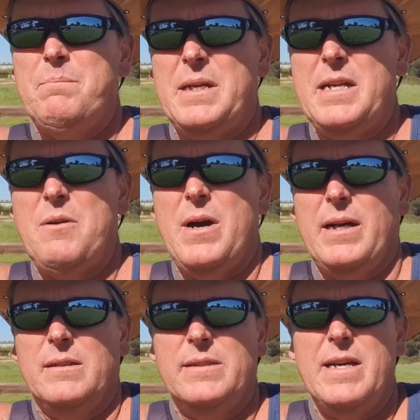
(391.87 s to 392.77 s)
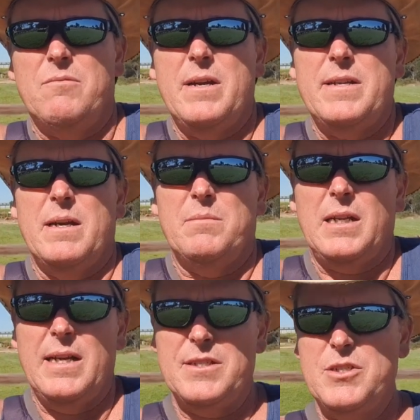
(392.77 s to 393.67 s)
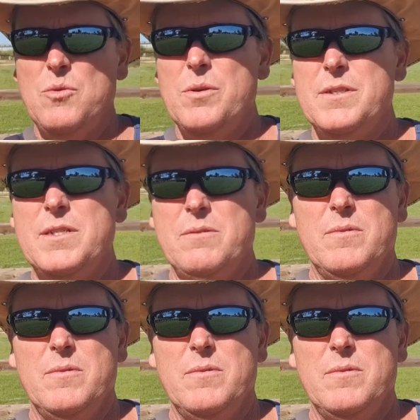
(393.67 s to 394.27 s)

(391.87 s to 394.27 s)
But anyway, rundown. Mcleod's daughters,